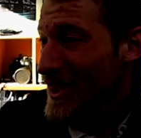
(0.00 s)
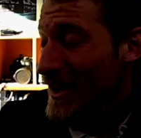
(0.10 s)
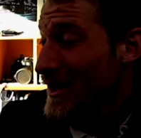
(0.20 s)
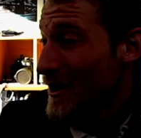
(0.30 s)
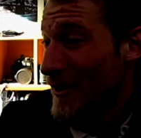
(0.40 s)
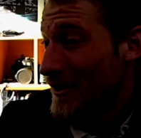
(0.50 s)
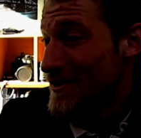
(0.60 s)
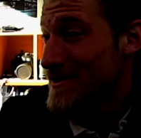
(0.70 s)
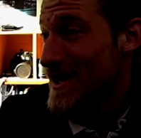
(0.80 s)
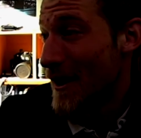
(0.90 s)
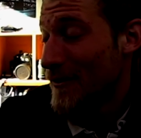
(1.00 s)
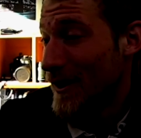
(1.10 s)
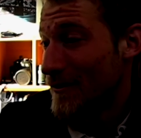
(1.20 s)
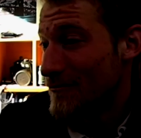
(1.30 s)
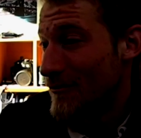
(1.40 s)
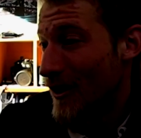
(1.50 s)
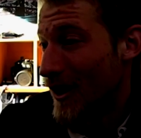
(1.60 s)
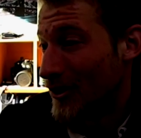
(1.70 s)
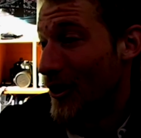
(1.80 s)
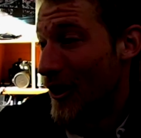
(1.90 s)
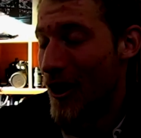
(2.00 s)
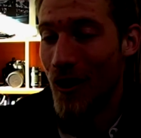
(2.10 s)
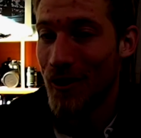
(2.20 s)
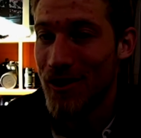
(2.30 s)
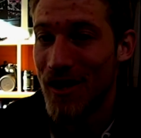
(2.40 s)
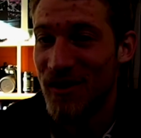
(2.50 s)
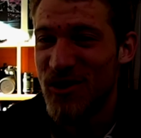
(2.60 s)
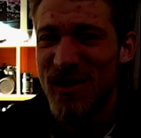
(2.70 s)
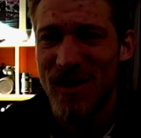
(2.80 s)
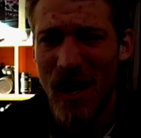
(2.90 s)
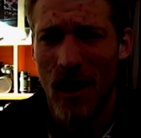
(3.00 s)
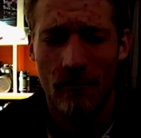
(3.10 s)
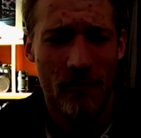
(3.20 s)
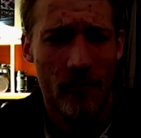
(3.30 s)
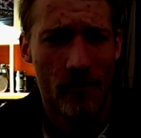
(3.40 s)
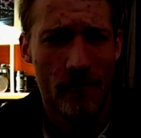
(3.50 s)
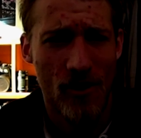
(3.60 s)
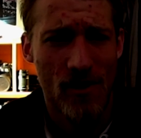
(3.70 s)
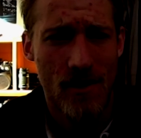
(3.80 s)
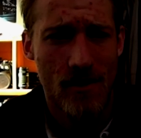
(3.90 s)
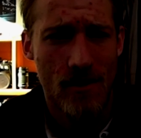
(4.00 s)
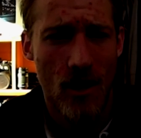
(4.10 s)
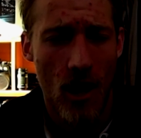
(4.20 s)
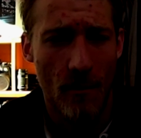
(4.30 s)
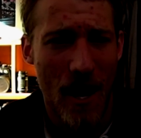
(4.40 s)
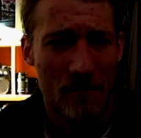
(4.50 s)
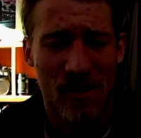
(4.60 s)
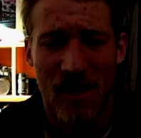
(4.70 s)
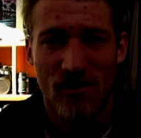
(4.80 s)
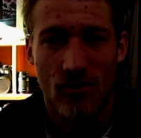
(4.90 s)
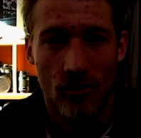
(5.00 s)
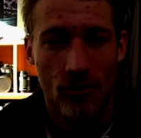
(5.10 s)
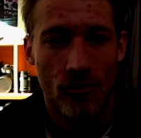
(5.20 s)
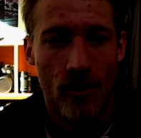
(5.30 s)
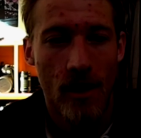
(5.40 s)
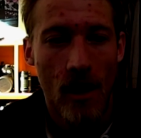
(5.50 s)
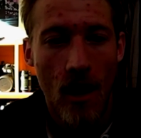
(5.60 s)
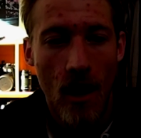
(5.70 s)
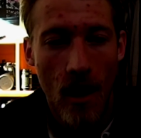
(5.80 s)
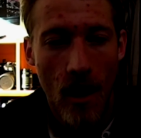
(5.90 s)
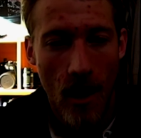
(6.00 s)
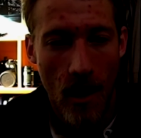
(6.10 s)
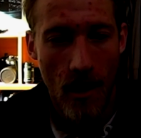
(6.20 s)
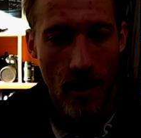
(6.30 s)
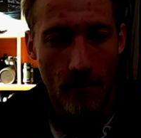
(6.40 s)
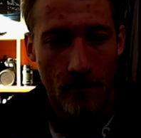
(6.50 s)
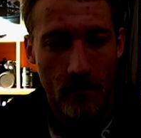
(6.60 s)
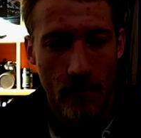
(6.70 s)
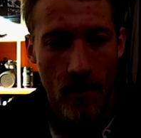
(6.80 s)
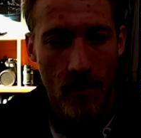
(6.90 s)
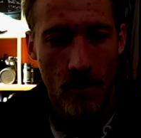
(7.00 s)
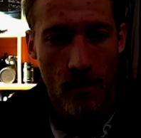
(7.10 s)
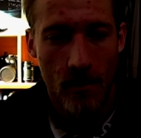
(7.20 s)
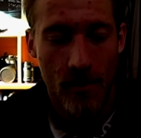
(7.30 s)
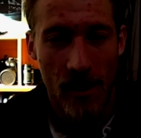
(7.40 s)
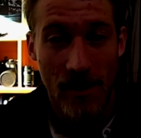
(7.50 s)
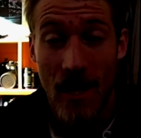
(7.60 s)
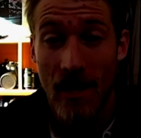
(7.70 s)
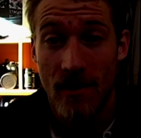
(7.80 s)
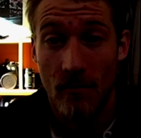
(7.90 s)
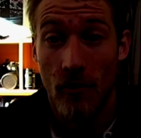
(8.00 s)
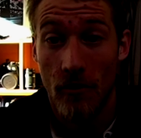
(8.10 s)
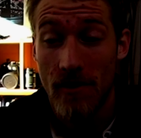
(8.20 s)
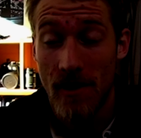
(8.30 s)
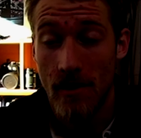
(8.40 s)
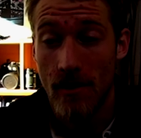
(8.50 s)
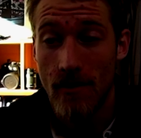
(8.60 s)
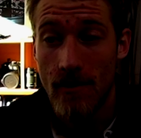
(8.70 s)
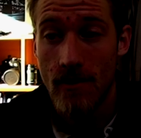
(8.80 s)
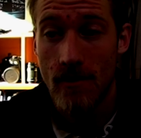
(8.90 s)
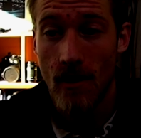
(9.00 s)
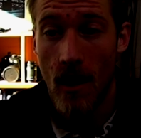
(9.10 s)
Yeah, but it was definitely a lot harder to just get up for the first time after that surgery. But at least I had some nurses